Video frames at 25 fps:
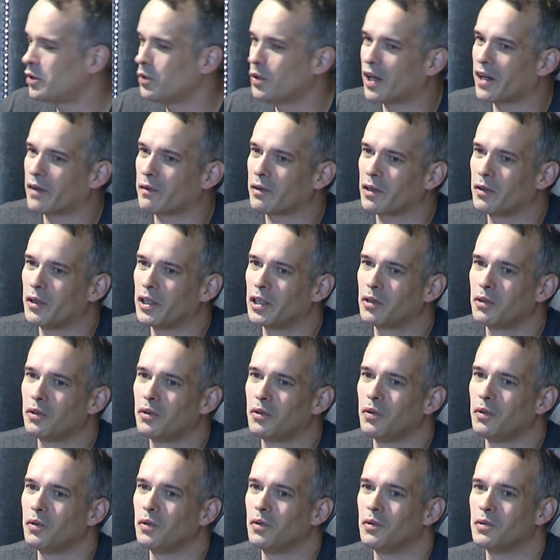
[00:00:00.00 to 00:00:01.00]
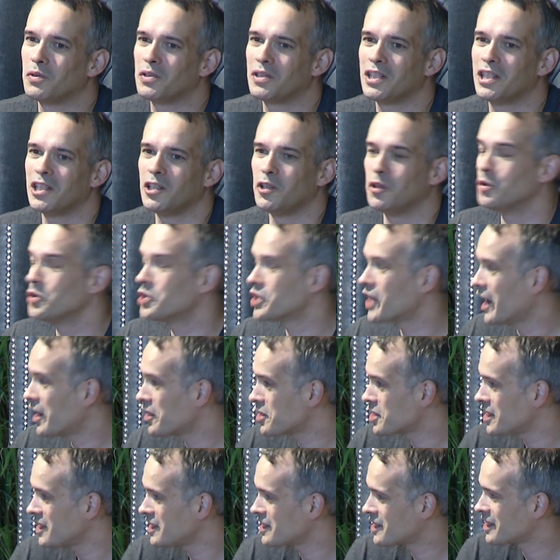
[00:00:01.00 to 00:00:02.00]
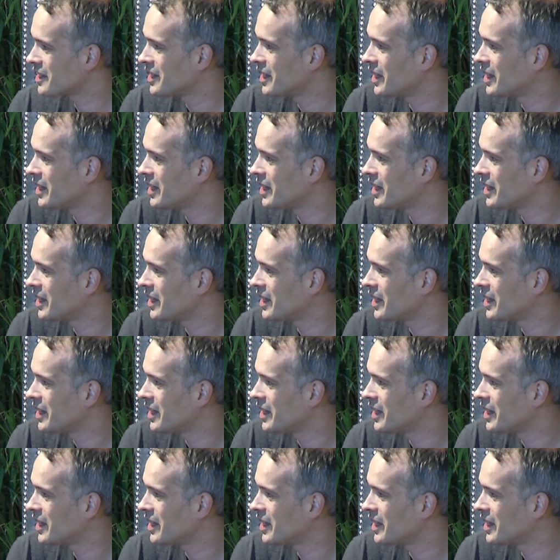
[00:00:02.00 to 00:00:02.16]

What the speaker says: you are going to see new challenges.